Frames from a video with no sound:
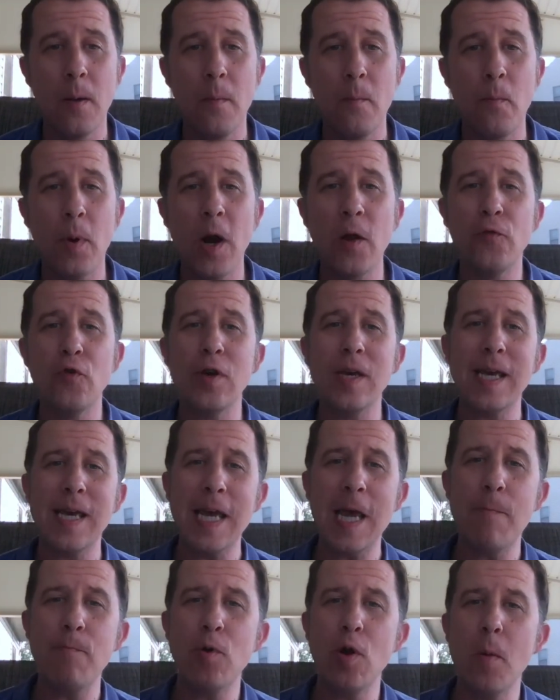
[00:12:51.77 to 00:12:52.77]
But if you
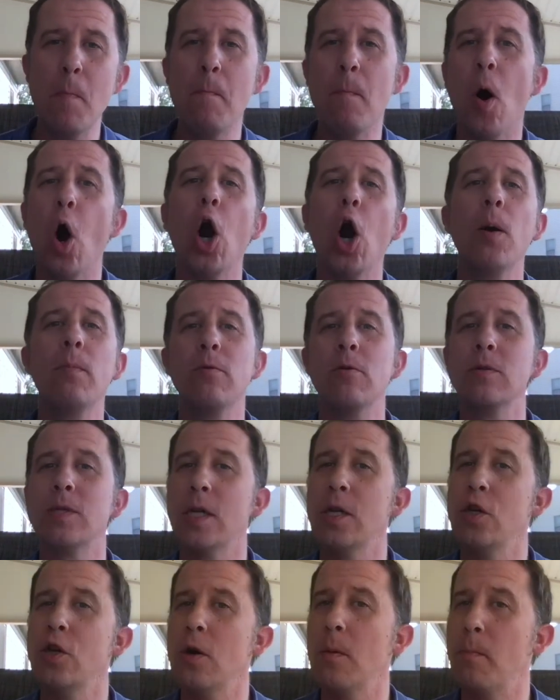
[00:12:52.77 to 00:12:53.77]
keep your marbles
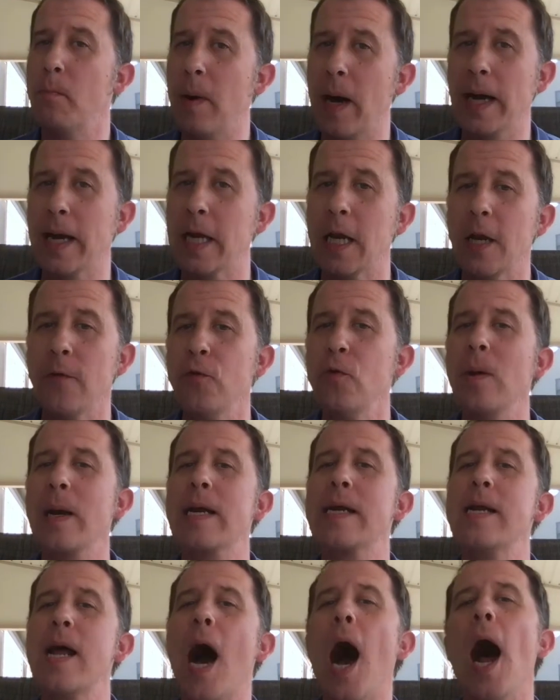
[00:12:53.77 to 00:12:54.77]
in your bucket, if you
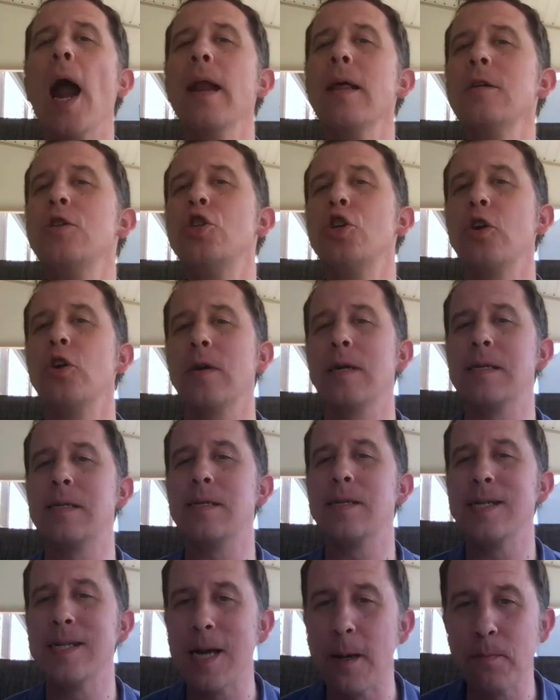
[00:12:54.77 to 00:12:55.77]
acknowledge your
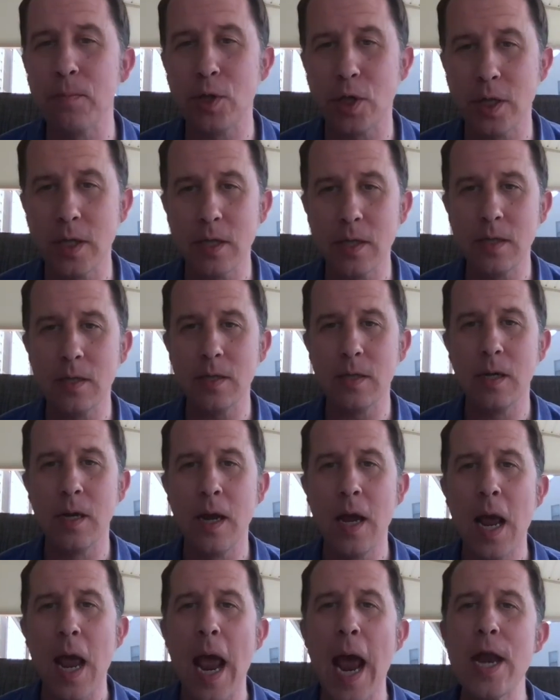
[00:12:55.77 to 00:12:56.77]
assumptions,
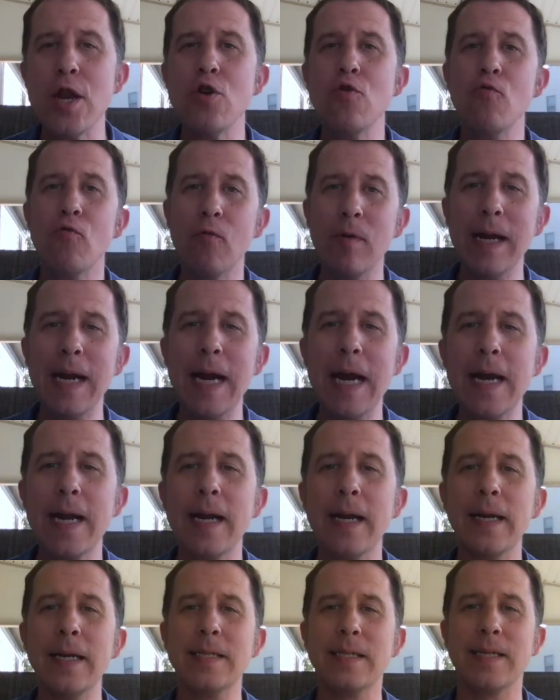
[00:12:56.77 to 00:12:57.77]
and you read
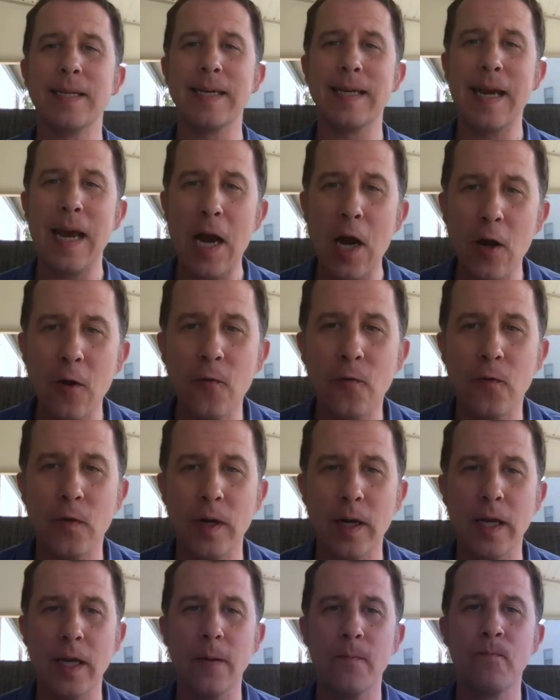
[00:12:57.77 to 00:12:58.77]
and listen
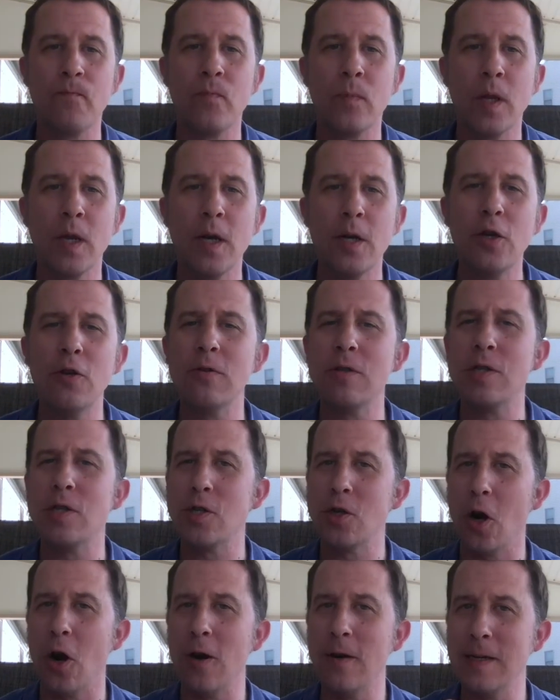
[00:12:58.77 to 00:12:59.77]
carefully, you
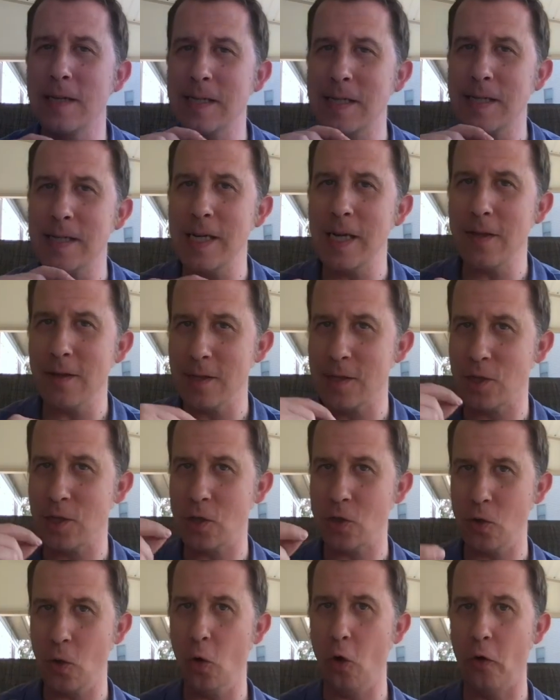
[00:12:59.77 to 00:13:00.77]
start to see the
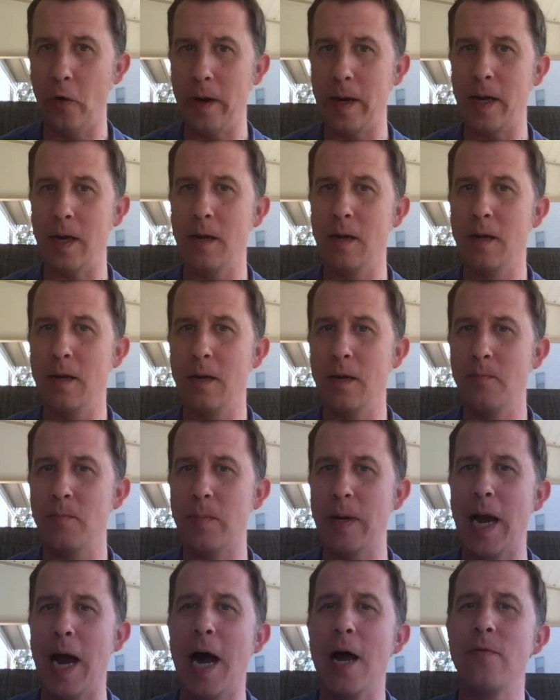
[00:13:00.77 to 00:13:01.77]
story
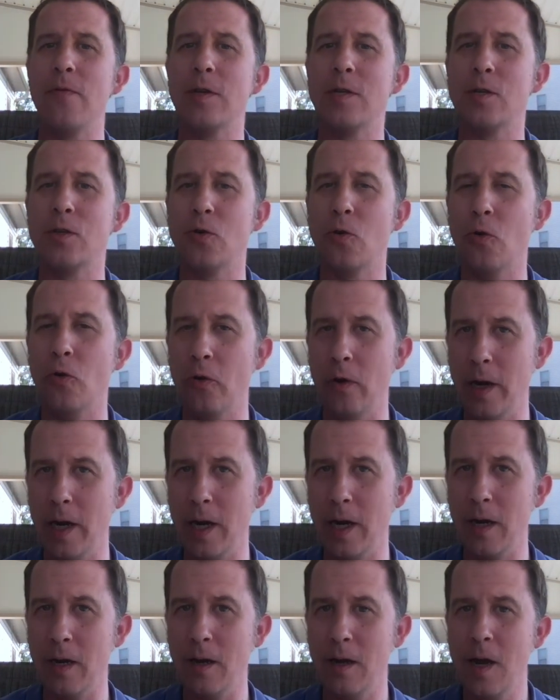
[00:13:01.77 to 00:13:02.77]
behind the
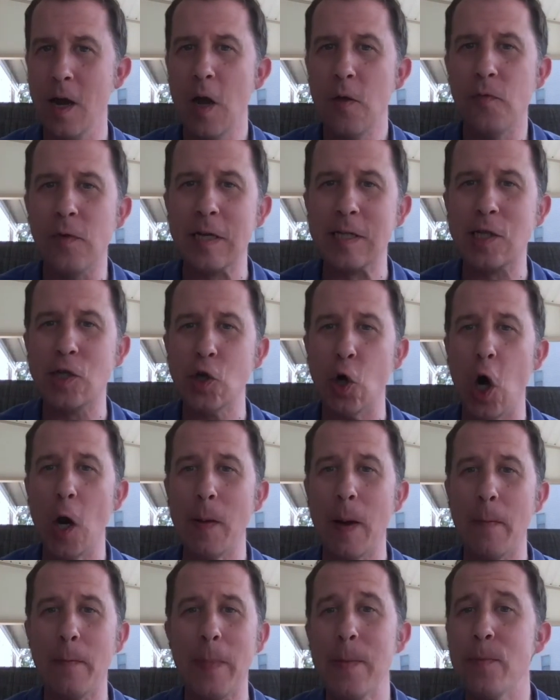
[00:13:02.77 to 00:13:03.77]
story. The story
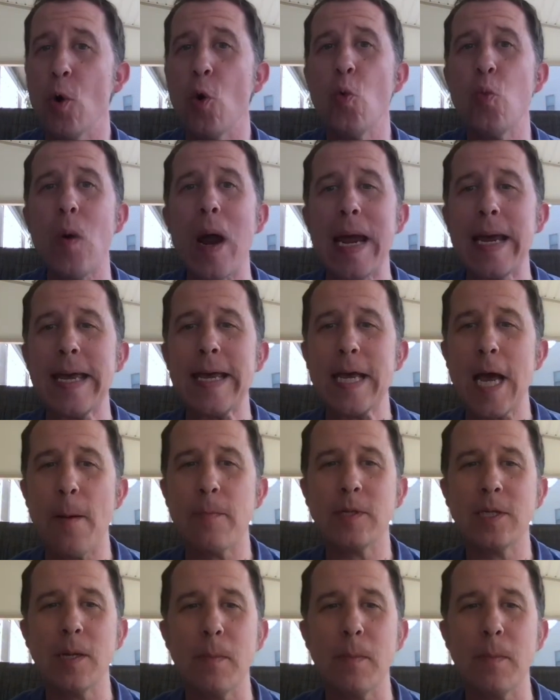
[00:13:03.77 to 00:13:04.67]
about people waking up to